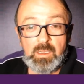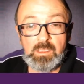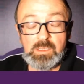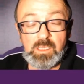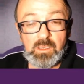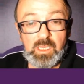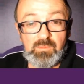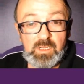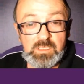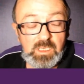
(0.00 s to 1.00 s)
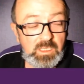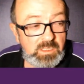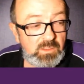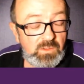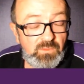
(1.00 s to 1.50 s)
So, given it's going to
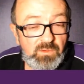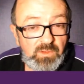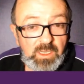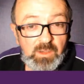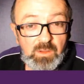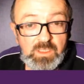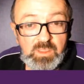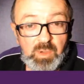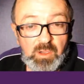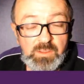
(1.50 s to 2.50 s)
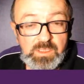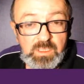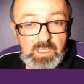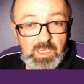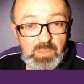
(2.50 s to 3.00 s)
cost fifteen dollars to post
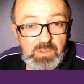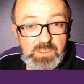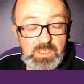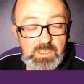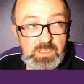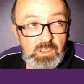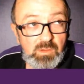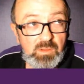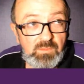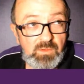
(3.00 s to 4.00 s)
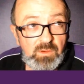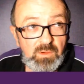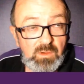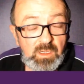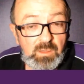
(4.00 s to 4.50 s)
it, that person has sold it
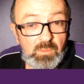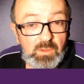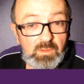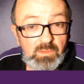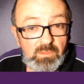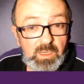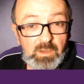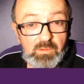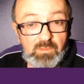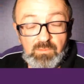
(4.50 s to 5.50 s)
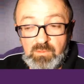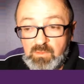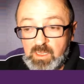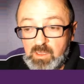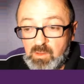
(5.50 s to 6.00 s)
for uh, what three hundred and
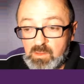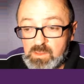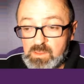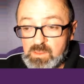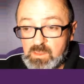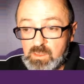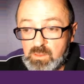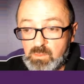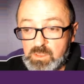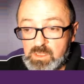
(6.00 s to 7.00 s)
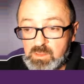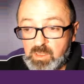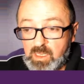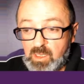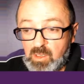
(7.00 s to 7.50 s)
fifteen dollars, uh, which is
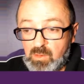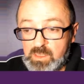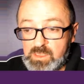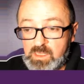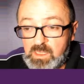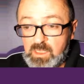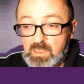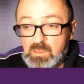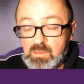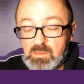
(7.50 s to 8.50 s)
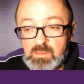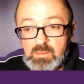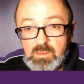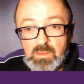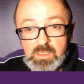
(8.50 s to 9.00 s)
about ninety
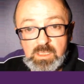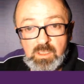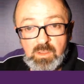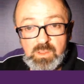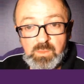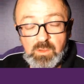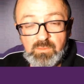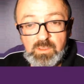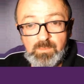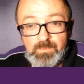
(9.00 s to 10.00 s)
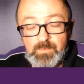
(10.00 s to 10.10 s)
ninety dollars profit